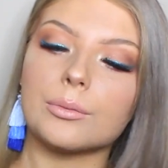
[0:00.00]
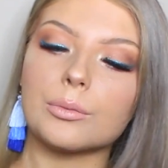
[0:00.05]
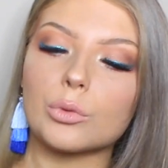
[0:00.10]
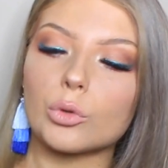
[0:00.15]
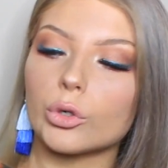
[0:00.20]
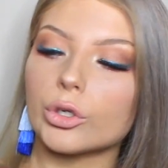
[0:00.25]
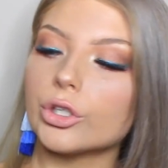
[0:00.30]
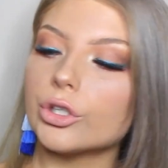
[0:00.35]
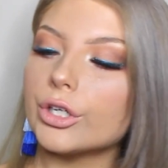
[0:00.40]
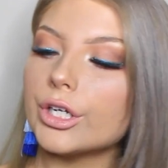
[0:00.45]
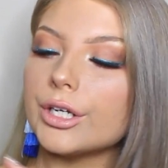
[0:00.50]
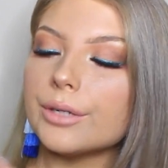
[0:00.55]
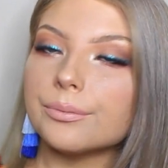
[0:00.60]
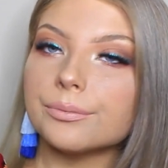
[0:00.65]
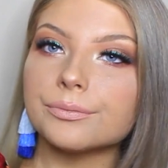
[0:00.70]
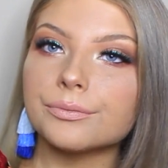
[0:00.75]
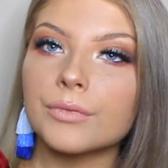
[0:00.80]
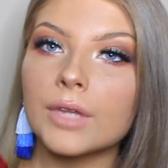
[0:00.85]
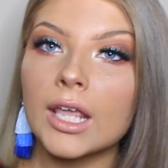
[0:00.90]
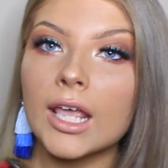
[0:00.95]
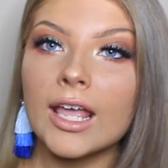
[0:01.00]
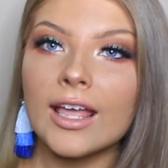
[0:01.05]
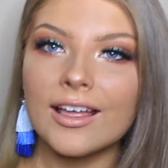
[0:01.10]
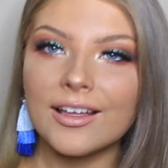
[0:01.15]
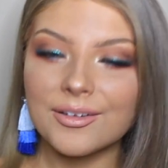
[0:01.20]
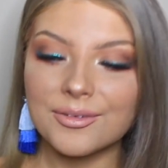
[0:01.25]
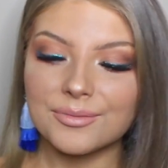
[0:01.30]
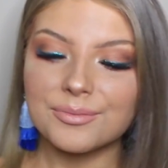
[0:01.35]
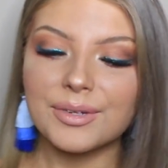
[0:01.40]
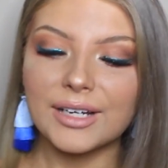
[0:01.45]
embroidery,
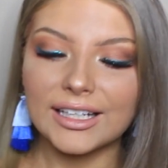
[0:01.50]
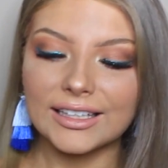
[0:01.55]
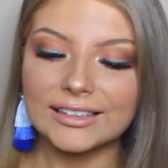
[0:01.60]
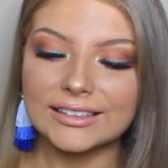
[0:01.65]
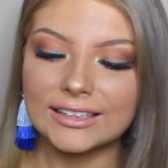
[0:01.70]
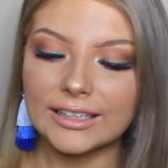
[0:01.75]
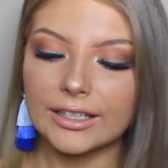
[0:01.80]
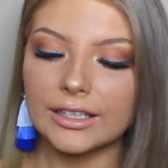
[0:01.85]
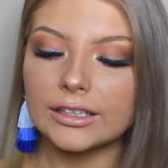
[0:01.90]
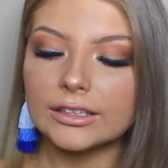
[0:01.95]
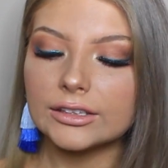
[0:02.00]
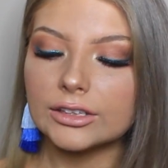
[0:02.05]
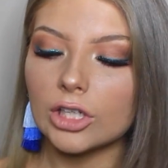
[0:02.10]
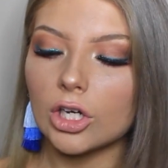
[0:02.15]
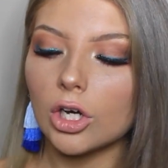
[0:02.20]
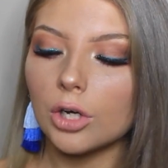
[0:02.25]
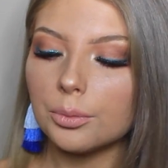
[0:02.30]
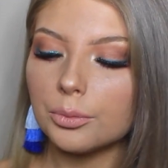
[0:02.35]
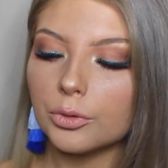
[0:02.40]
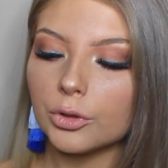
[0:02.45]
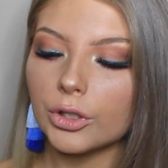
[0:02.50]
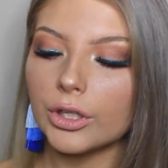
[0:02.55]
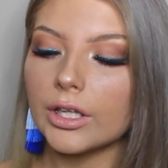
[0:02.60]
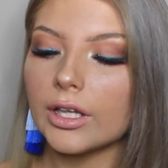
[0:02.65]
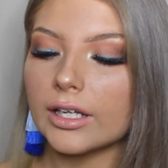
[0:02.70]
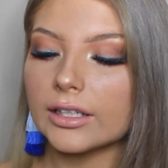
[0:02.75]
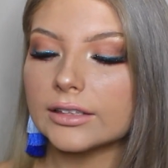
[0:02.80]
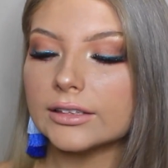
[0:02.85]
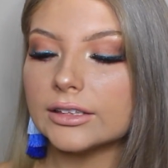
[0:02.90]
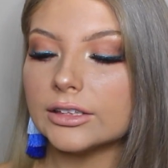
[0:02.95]
but this top
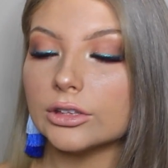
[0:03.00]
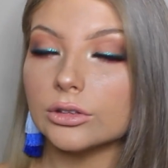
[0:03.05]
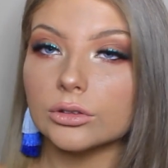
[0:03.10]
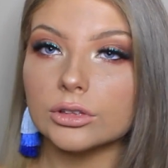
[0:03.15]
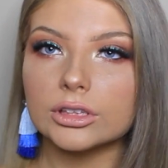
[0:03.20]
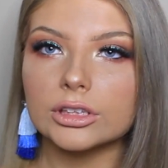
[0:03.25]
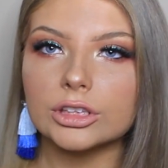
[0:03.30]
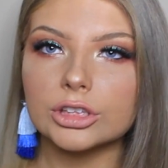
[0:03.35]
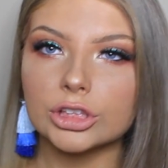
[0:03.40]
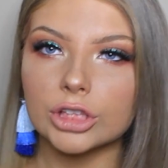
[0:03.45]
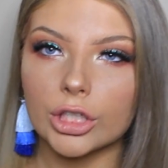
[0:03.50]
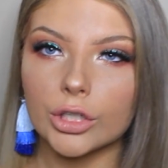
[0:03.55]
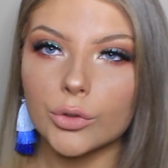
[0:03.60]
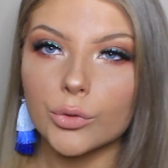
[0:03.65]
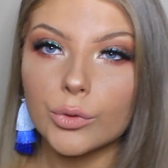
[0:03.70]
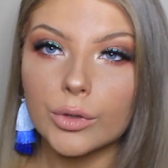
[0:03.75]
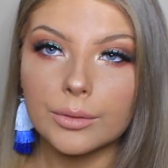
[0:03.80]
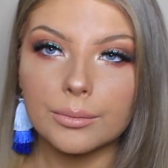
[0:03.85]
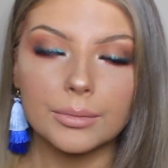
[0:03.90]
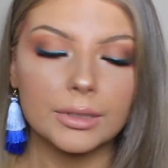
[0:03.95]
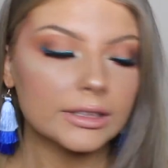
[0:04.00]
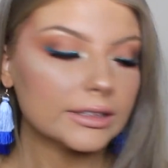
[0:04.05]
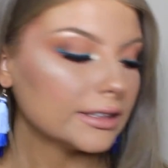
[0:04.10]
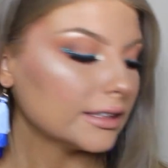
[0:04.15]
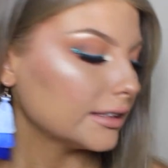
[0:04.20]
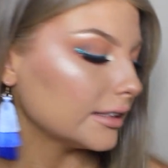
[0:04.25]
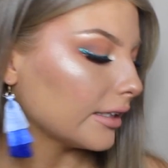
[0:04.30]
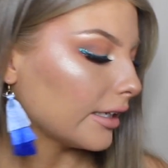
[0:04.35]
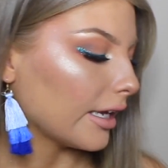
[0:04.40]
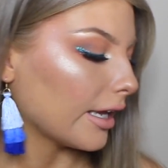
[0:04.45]
really like steals the show and
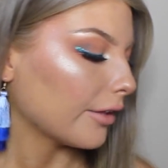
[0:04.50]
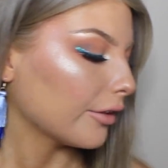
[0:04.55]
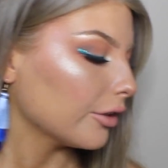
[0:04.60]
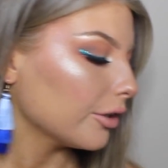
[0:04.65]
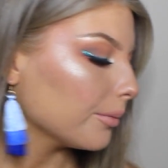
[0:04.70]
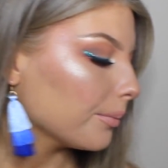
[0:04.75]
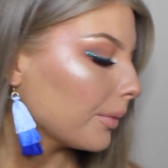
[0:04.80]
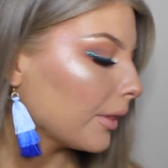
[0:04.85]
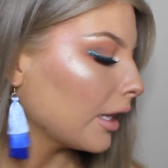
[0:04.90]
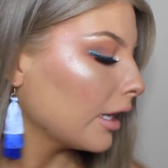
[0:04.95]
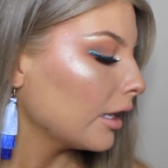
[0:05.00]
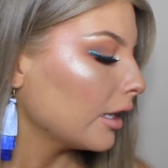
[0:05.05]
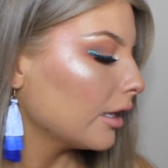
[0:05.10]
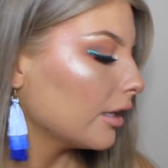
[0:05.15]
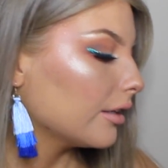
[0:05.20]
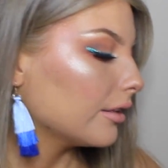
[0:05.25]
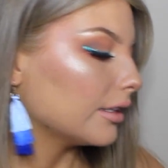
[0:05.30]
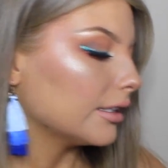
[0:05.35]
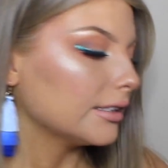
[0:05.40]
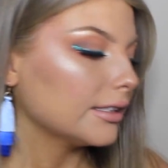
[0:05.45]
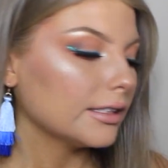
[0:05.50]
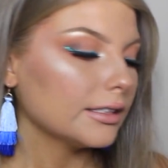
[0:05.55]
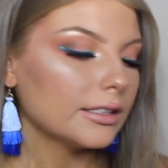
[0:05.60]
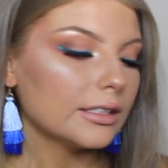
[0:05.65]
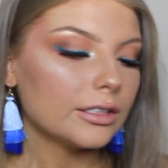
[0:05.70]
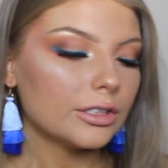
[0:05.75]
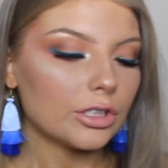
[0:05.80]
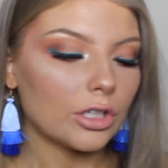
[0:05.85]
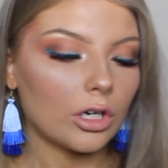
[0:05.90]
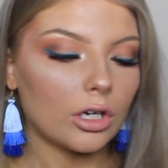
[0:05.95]
puts it together. This is
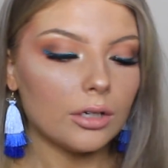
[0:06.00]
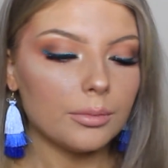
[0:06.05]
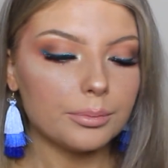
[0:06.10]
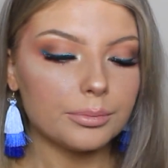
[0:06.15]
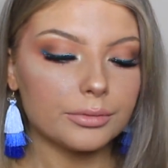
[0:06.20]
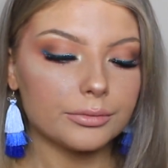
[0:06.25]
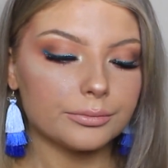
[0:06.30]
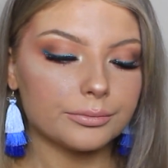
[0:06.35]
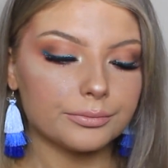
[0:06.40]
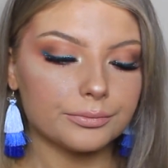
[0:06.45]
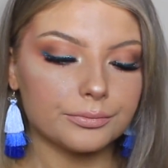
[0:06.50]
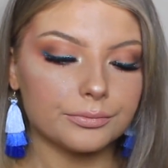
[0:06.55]
the top.